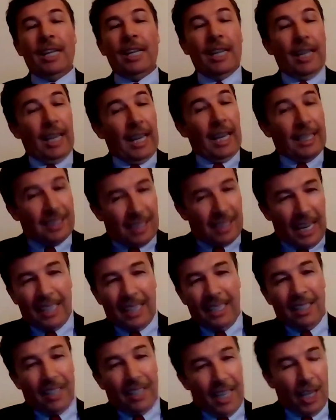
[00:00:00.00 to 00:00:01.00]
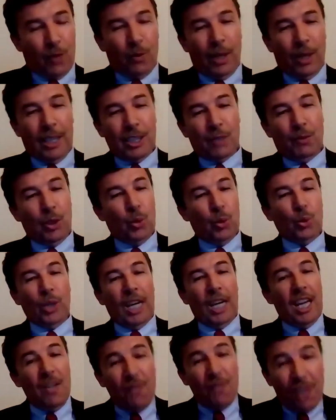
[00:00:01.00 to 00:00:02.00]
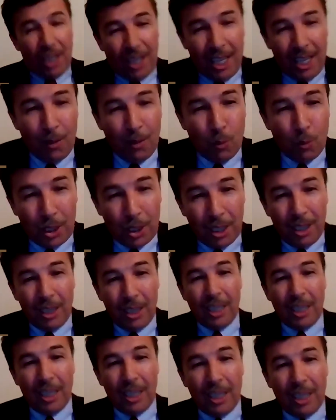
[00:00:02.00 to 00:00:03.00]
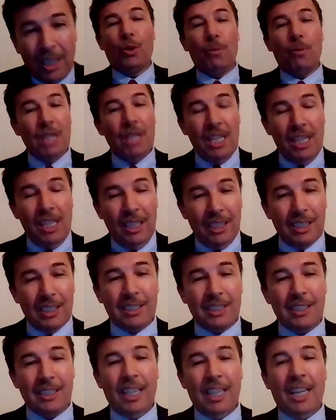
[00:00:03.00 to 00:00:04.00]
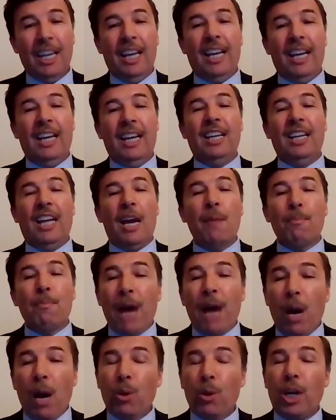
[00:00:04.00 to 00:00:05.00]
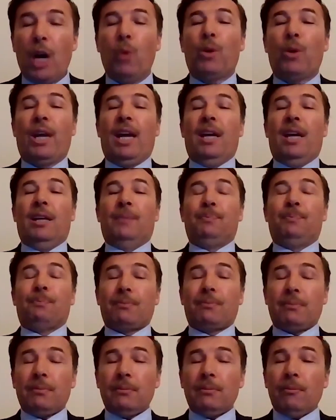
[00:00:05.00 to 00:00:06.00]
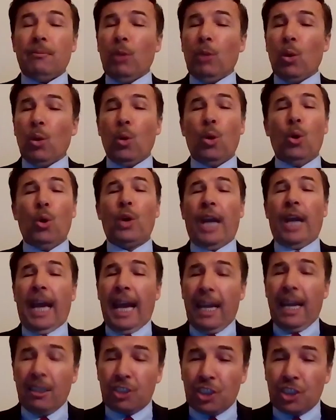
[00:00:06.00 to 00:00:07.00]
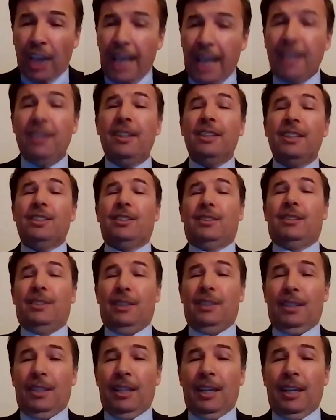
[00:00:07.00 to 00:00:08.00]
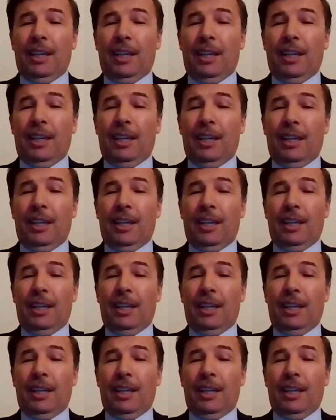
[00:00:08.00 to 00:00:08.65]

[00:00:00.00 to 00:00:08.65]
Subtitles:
Exactly likewise, we do everything within our means and empower our health scientists and